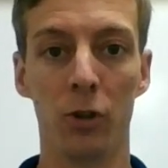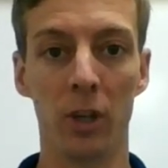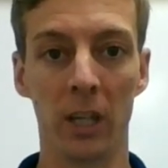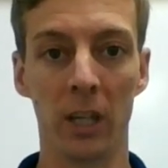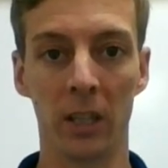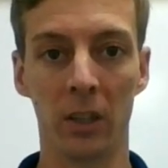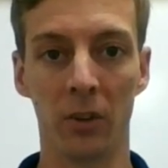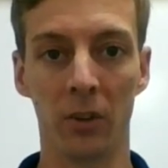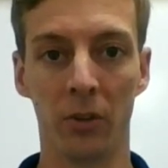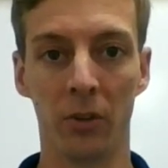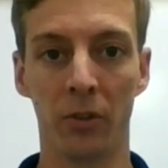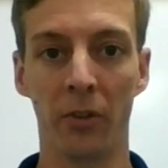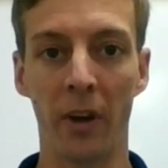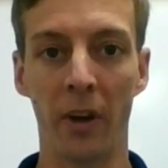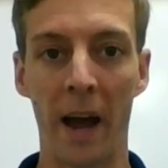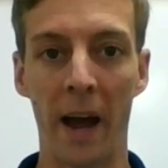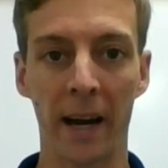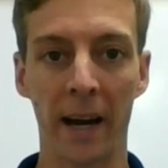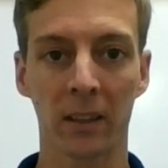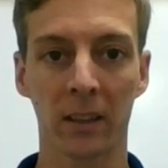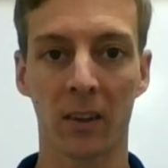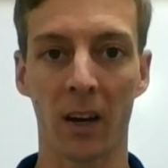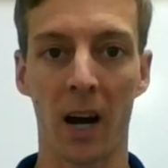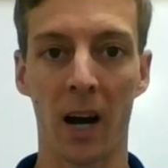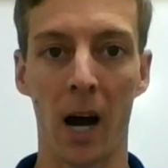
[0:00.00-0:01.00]

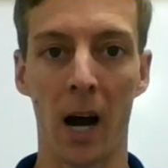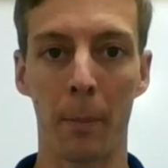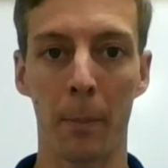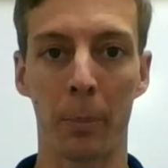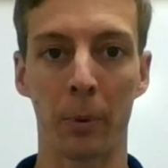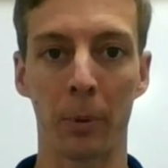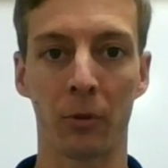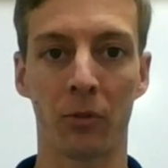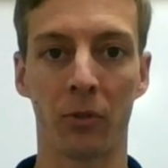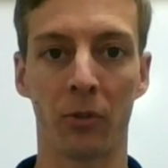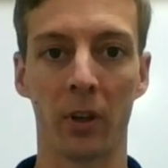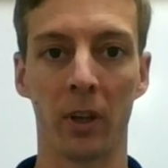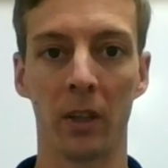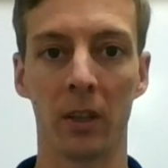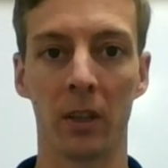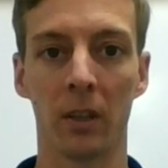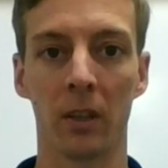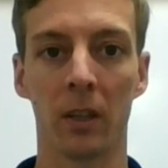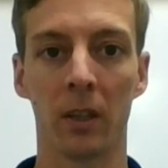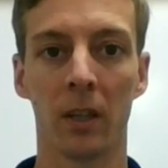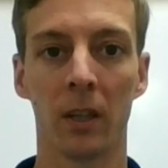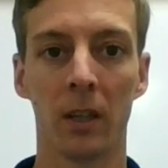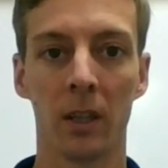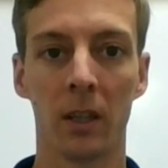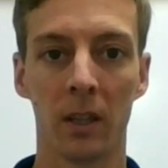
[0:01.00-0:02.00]
Exact opposite
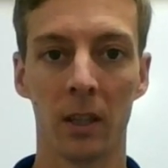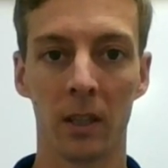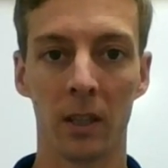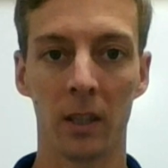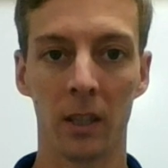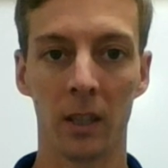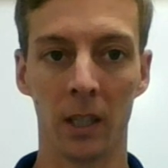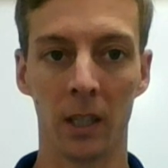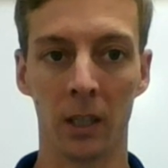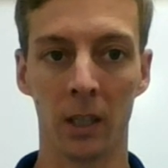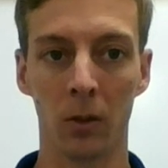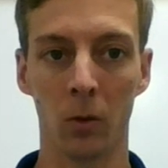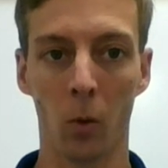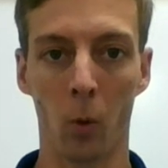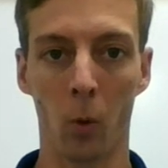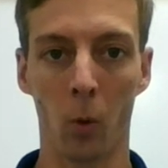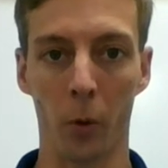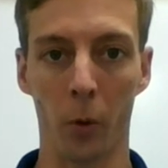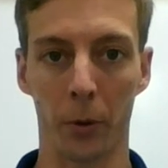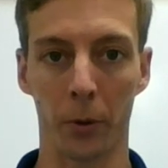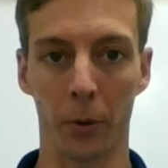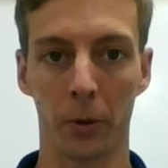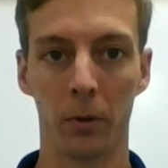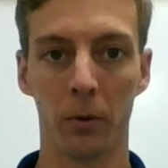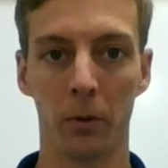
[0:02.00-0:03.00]
in
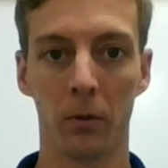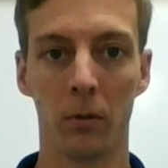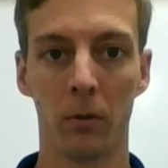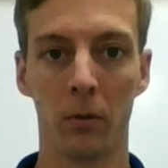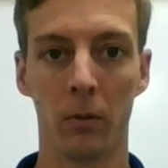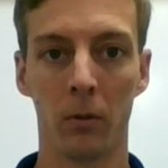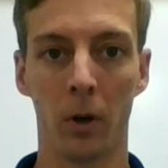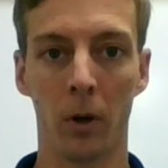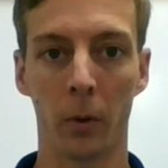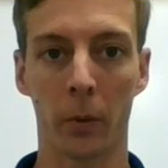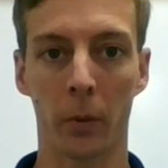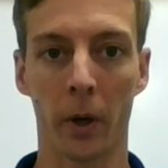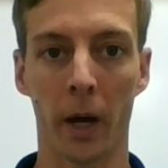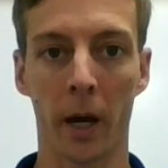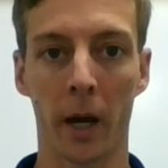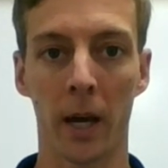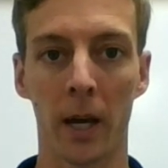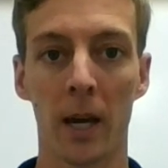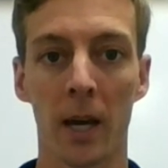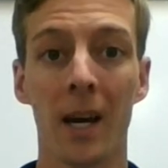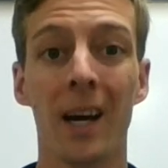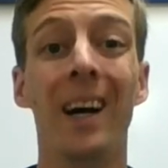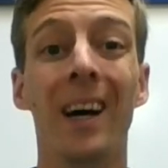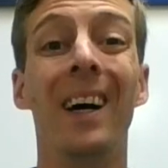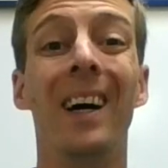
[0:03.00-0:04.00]
order.
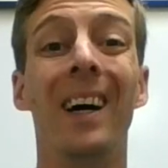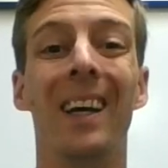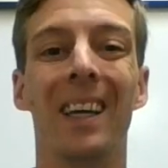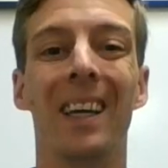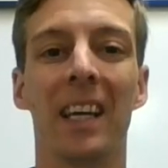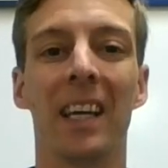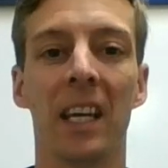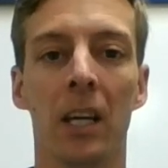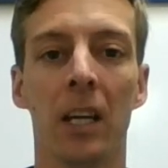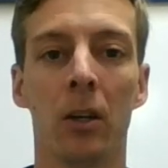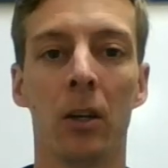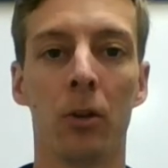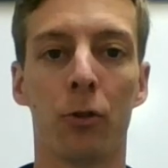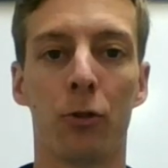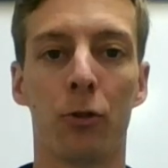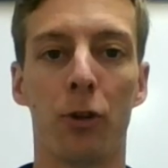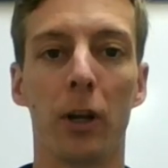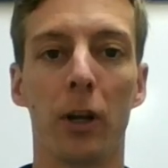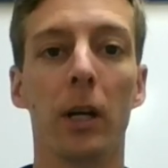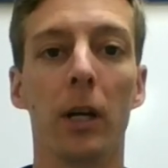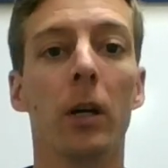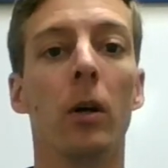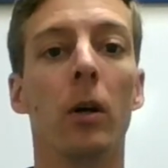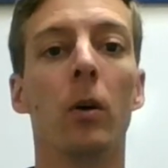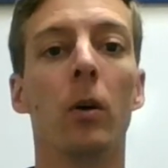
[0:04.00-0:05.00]
Okay?
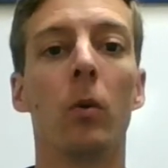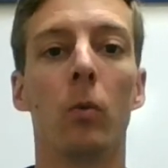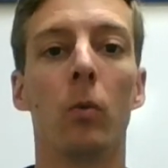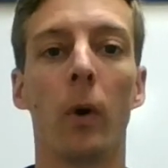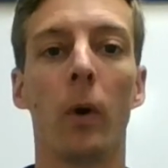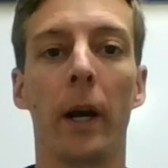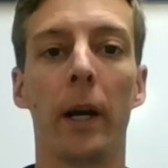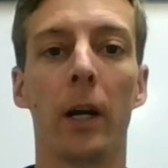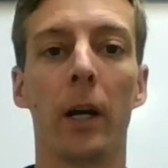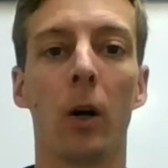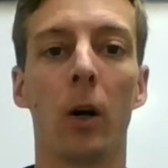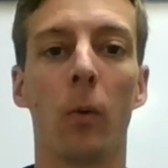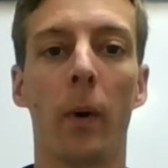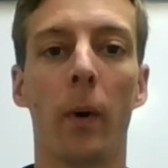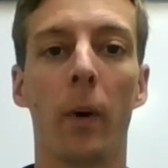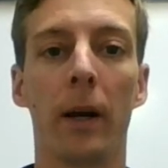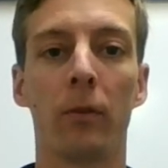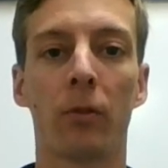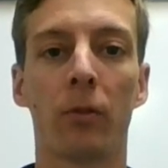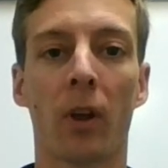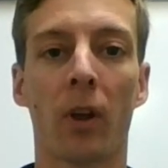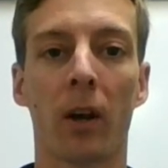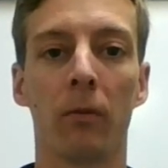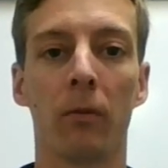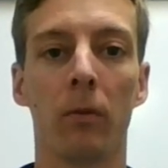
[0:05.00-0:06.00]
Energy. Radio
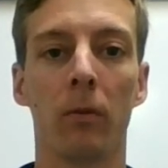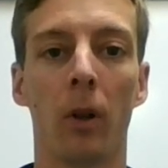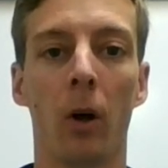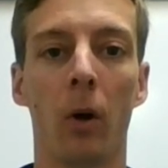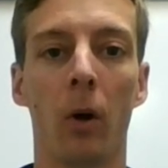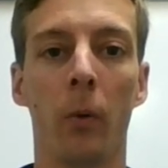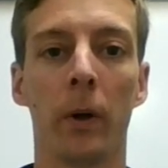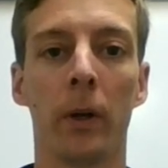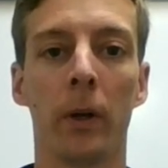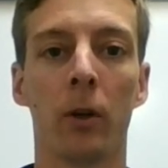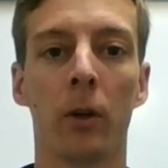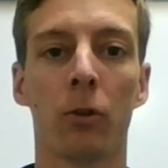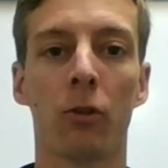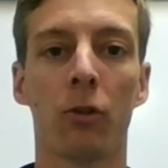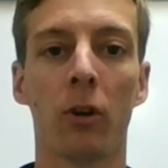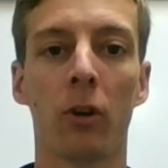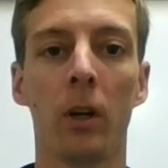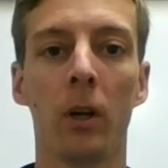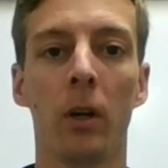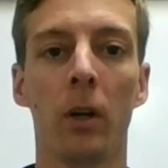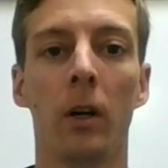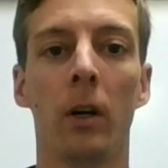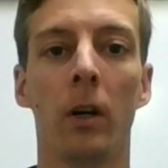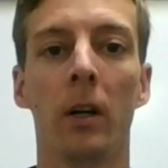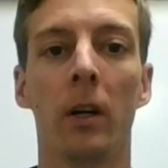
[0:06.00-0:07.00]
waves have low
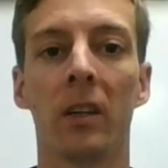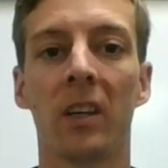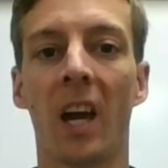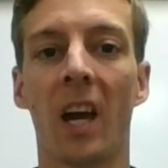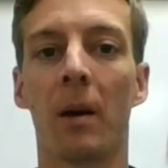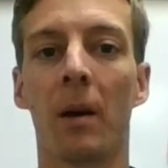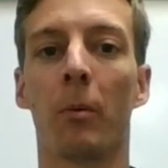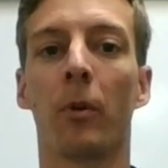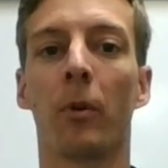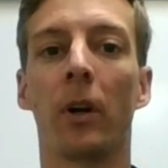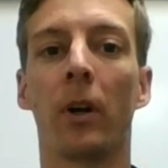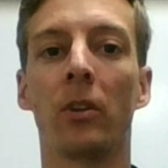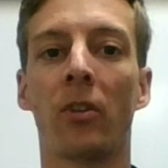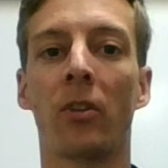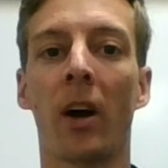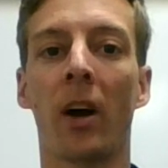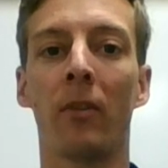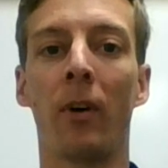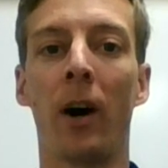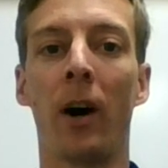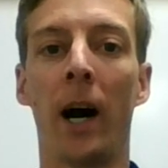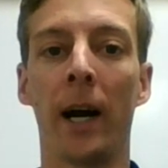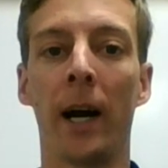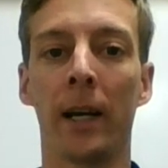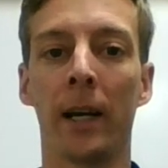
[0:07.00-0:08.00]
energy, gamma rays have
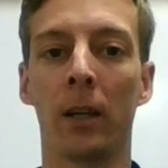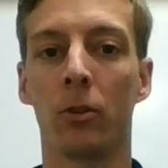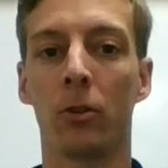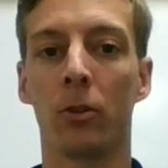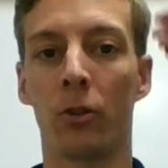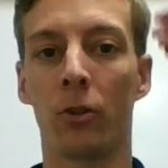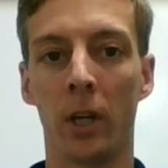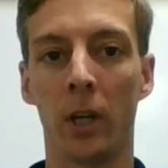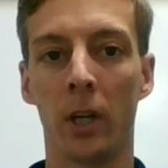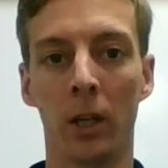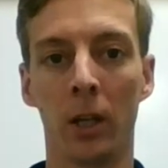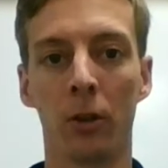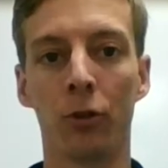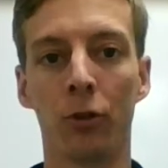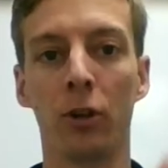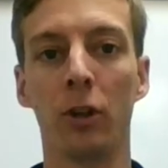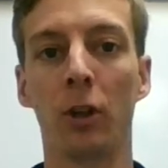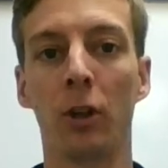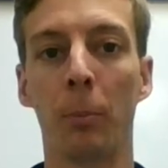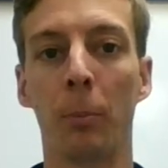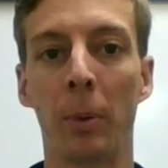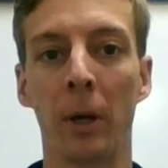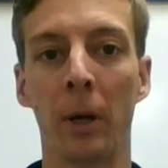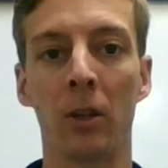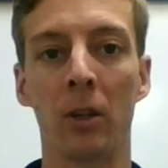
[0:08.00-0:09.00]
high energy. Energy
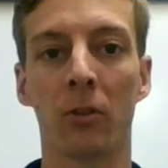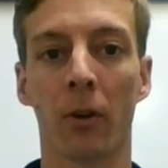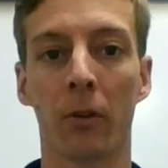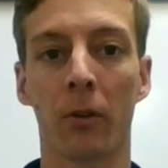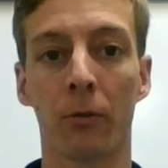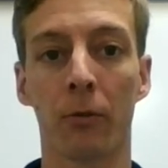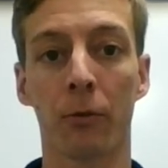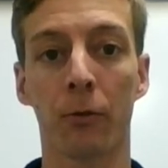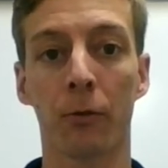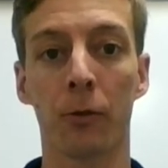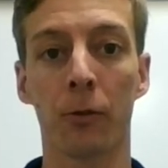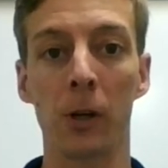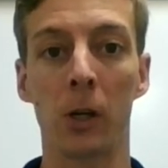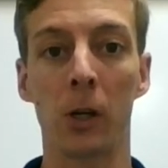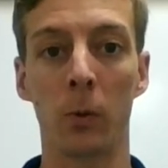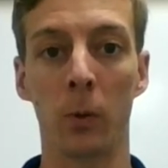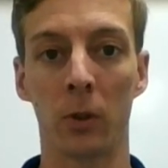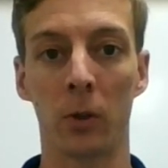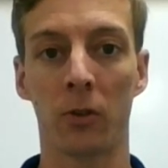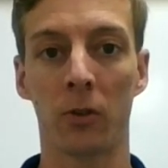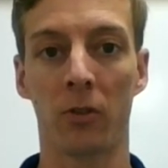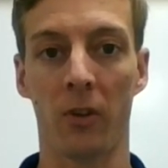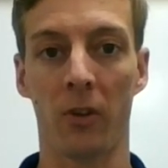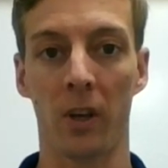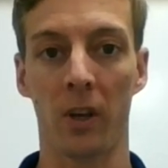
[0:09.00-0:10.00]
depends on
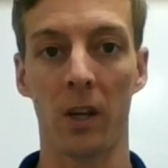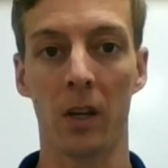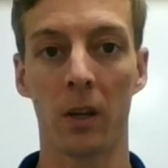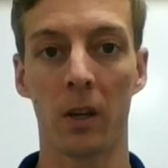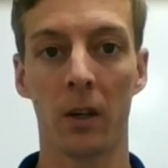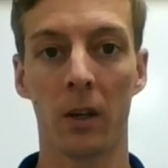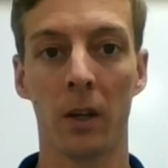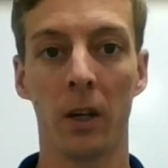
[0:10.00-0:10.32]
frequency.